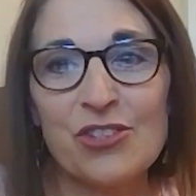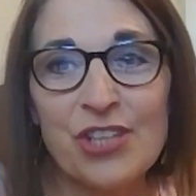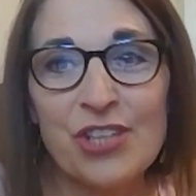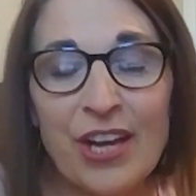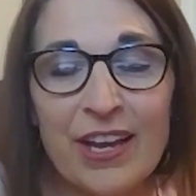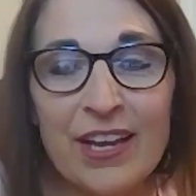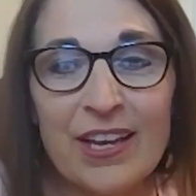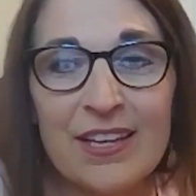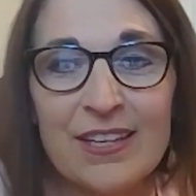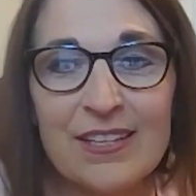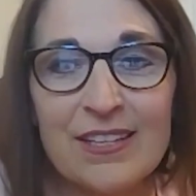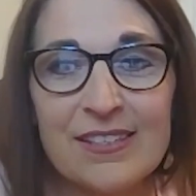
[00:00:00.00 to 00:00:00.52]

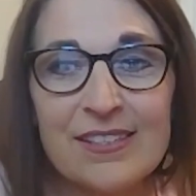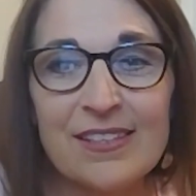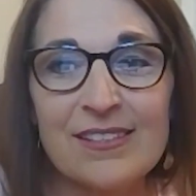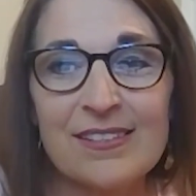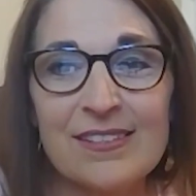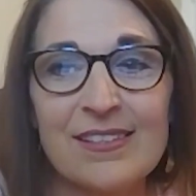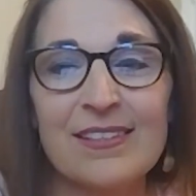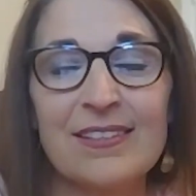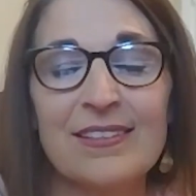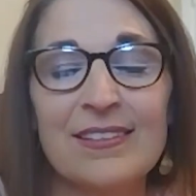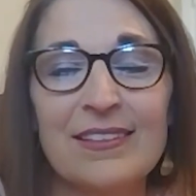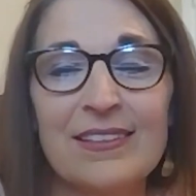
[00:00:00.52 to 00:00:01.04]
change
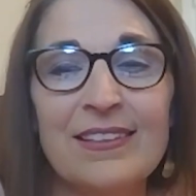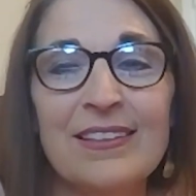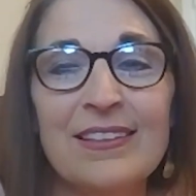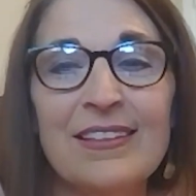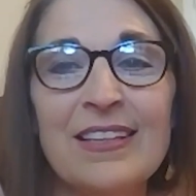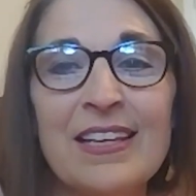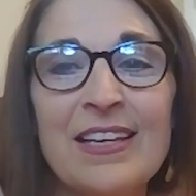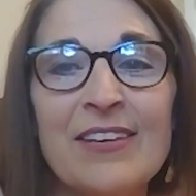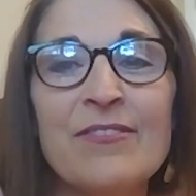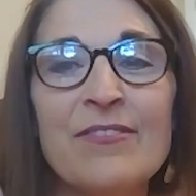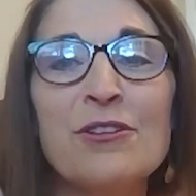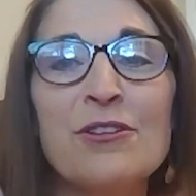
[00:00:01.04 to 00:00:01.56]
is an
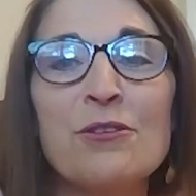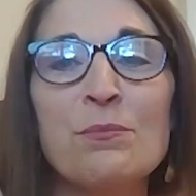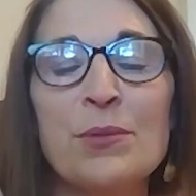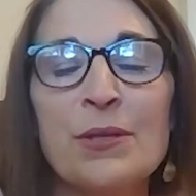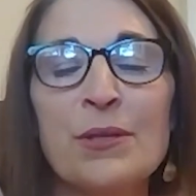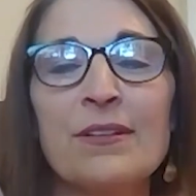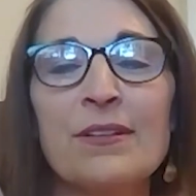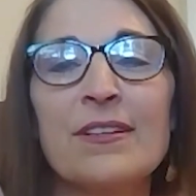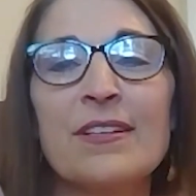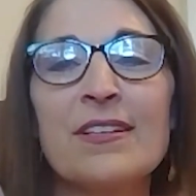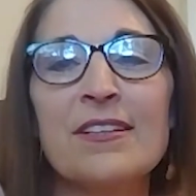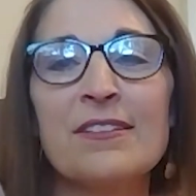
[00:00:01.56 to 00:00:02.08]

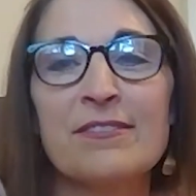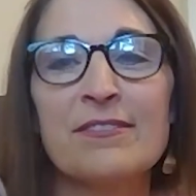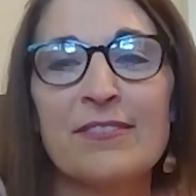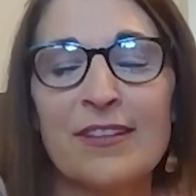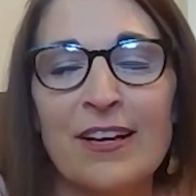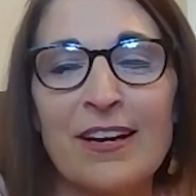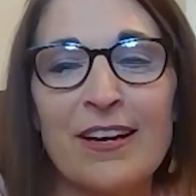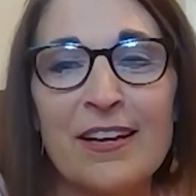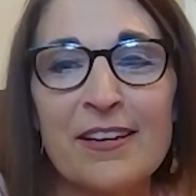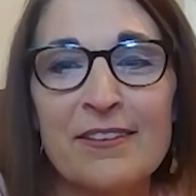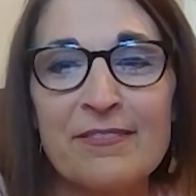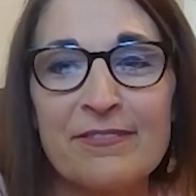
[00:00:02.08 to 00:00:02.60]
inevitability of
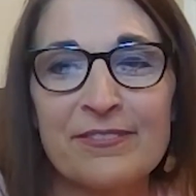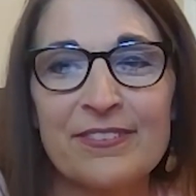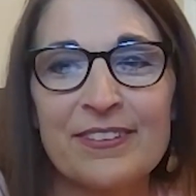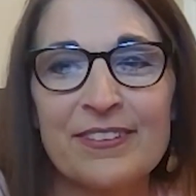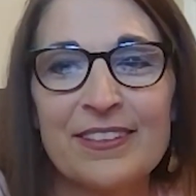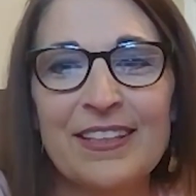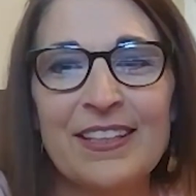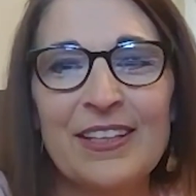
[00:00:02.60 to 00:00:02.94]
life.